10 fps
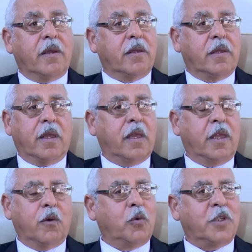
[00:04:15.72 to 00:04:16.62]

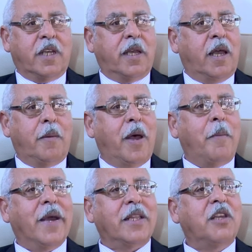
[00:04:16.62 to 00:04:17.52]
it was a
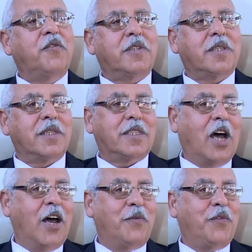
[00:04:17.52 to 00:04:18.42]
magnificent
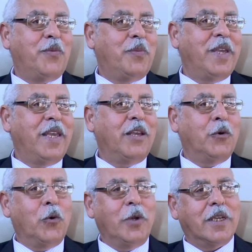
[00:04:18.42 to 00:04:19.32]
time for me,
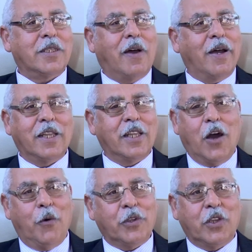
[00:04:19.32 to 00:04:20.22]
all excited,
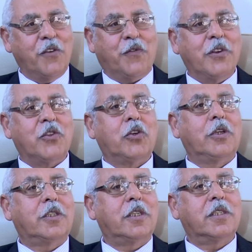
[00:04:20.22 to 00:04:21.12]
going to different
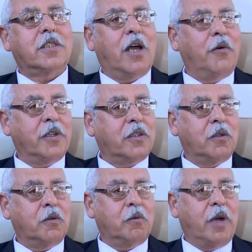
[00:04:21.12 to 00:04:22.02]
churches, going
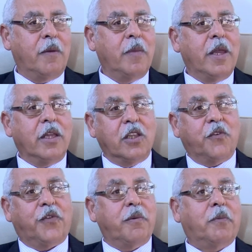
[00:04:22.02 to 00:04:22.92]
to
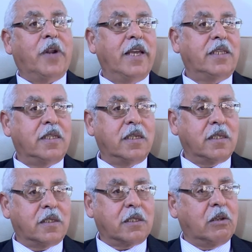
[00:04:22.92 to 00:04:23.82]
different
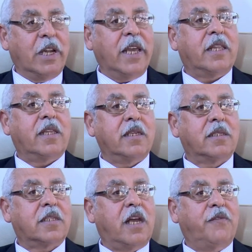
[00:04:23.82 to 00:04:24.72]
places, collecting
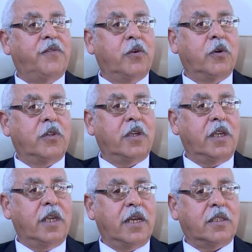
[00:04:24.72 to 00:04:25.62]
stuff for
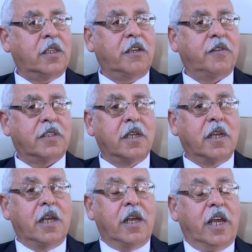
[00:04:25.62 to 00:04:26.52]
the service.
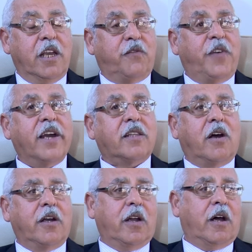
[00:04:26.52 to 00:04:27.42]
In fact,
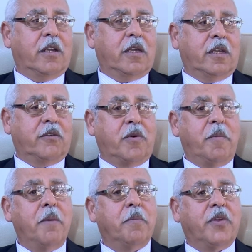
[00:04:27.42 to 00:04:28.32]
I
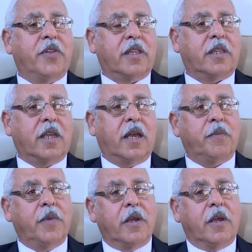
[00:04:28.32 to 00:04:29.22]
remember
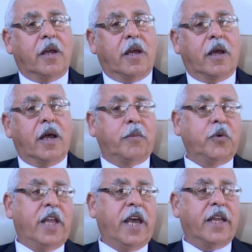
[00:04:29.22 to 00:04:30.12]
that
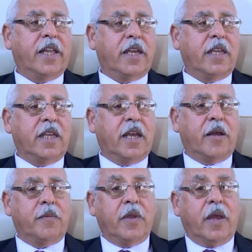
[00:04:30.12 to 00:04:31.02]
Abuna
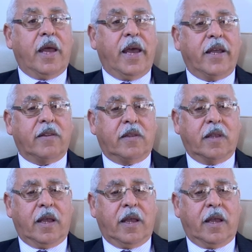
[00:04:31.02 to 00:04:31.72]
had